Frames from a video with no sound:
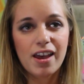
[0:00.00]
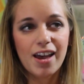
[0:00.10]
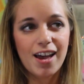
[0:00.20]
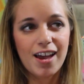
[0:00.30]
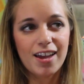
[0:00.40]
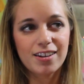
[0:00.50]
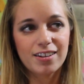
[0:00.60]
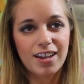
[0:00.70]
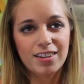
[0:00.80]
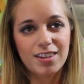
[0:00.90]

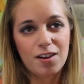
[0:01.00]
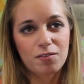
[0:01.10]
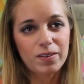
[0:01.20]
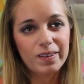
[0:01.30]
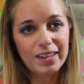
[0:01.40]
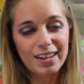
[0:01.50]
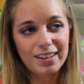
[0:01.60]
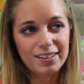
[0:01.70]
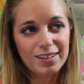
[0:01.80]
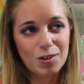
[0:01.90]
and that
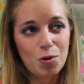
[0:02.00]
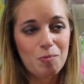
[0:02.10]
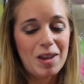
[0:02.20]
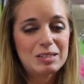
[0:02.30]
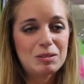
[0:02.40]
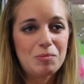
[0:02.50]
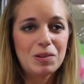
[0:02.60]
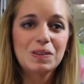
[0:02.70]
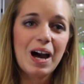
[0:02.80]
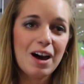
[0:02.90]
really makes
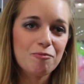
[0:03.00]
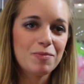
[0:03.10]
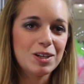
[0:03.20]
people laugh,